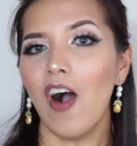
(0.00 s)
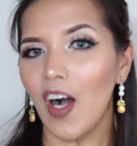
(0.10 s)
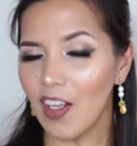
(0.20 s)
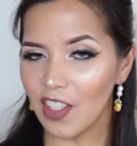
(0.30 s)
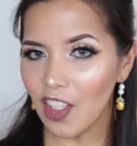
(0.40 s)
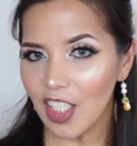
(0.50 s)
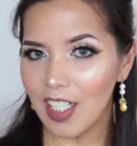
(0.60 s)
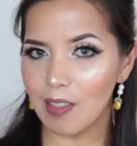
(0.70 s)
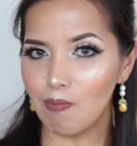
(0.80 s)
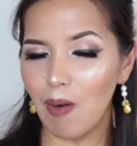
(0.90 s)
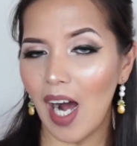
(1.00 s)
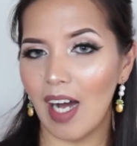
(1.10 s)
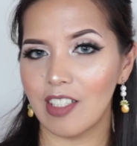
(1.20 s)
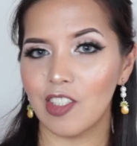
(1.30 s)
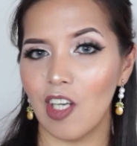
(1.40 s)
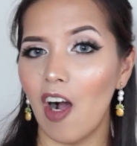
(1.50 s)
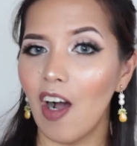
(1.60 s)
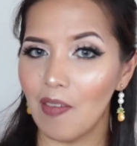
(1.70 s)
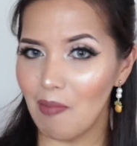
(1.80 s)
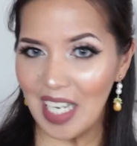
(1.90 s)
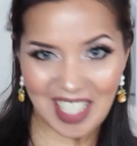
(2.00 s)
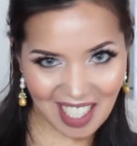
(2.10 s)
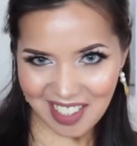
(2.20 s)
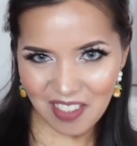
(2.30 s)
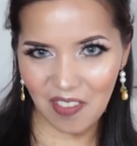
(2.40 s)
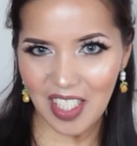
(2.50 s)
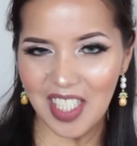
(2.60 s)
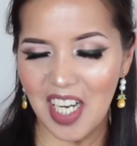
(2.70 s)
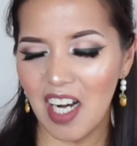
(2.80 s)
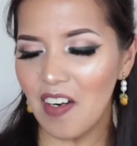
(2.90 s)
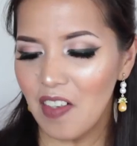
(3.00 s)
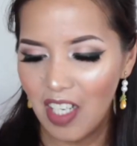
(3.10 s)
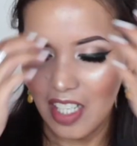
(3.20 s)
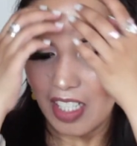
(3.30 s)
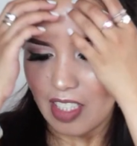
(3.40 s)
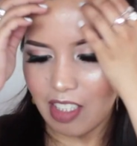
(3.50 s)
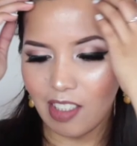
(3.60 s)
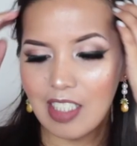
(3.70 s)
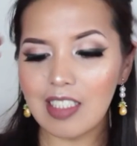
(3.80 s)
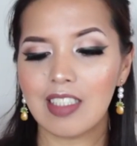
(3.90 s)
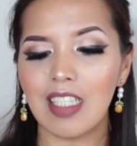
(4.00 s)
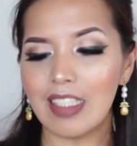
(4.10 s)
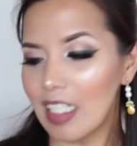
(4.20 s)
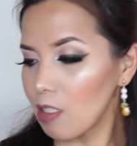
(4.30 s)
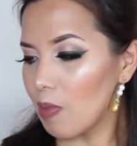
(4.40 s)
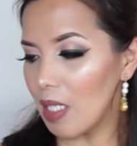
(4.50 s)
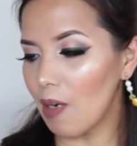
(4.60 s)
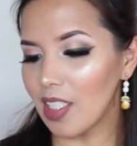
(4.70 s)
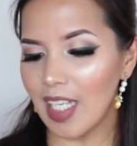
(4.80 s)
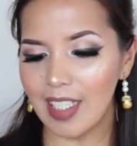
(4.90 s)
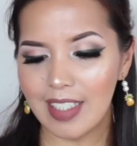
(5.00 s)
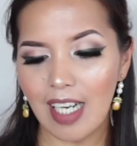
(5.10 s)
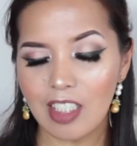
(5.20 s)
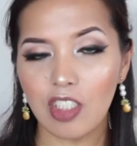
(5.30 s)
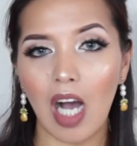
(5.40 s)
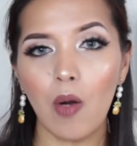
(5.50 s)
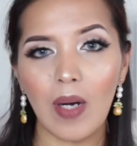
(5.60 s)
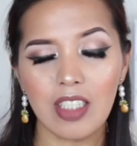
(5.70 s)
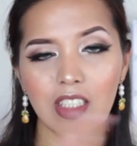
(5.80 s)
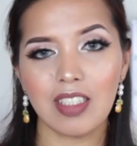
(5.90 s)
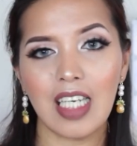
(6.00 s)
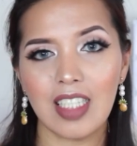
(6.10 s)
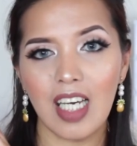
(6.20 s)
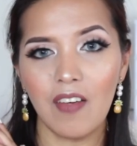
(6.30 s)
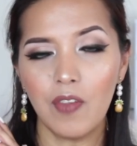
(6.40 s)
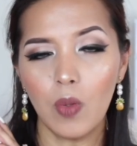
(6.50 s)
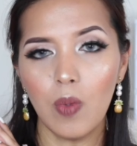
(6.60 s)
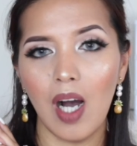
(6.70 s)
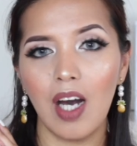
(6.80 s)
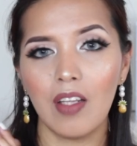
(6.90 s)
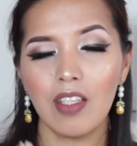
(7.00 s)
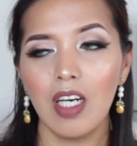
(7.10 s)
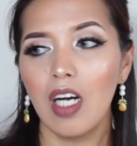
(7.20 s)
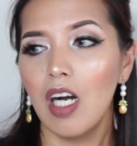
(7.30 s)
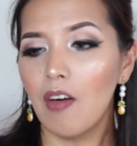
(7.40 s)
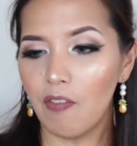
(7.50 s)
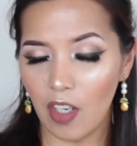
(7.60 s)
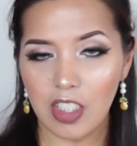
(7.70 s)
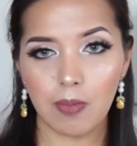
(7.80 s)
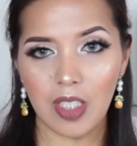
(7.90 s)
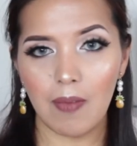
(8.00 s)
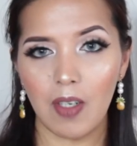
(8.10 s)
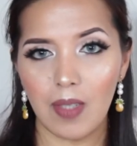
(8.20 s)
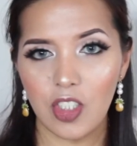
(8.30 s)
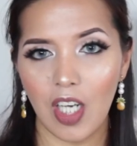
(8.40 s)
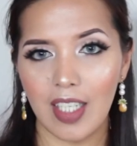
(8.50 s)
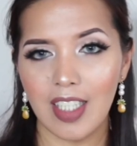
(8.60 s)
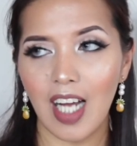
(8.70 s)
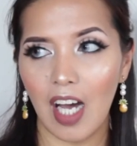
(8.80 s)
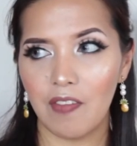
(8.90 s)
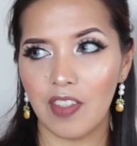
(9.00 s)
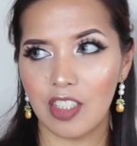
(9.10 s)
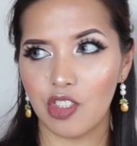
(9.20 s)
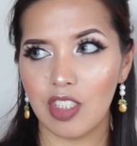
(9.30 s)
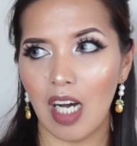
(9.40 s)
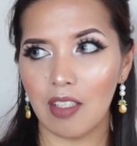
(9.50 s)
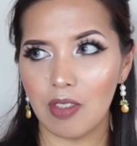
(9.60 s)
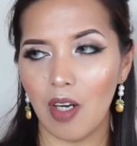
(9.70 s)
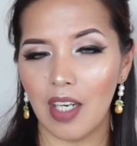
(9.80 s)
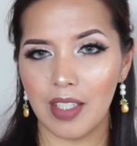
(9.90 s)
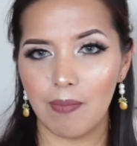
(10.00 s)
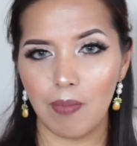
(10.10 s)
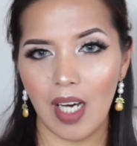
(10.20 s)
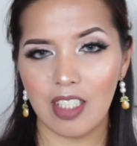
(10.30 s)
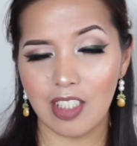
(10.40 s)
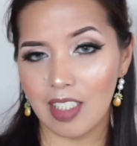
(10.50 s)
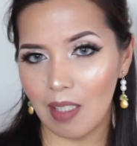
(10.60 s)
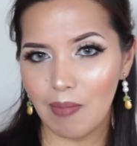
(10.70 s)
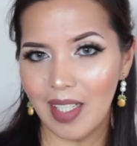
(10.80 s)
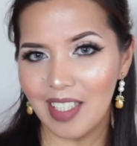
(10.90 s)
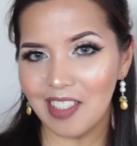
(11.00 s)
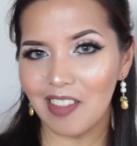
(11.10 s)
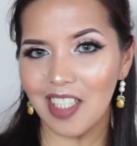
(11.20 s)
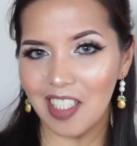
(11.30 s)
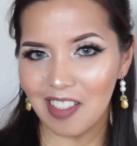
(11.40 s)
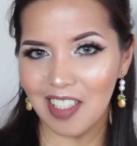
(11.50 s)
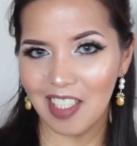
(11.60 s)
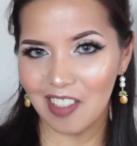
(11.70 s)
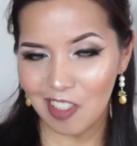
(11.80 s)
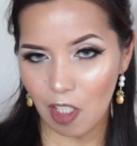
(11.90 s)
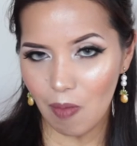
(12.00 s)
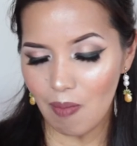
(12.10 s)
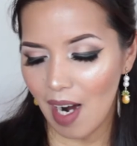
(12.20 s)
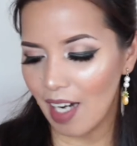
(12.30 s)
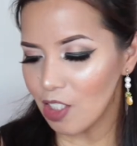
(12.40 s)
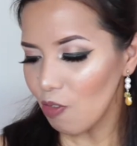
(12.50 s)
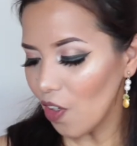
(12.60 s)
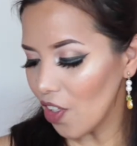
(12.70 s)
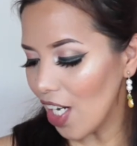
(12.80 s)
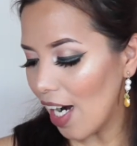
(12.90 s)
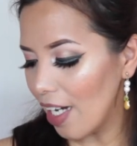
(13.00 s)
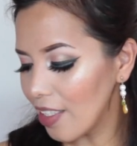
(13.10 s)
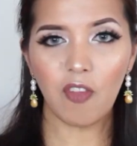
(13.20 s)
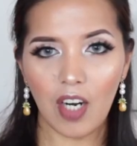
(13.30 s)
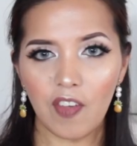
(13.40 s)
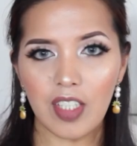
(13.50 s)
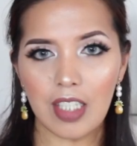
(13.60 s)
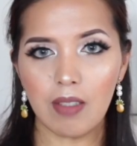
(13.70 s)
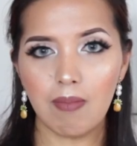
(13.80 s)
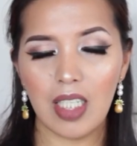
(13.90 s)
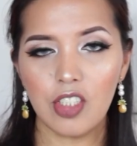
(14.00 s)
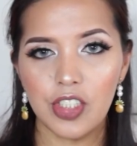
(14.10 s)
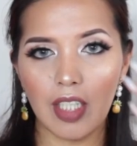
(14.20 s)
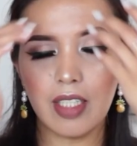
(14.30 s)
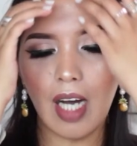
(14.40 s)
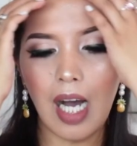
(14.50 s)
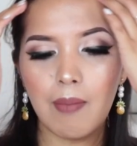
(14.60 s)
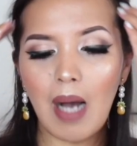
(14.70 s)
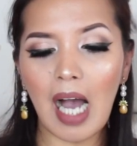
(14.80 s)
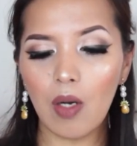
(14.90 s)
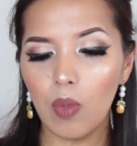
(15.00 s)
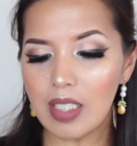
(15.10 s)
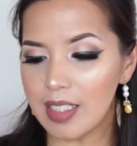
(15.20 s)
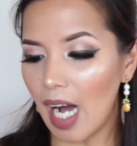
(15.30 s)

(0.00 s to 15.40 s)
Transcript: on the third batch on my next video. So that's pretty much, I guess. So I wanted to thank everyone for subscribing to my channel. I've reached now 200 plus subbies, so thank you so much for that. Before I forgot to mention, I was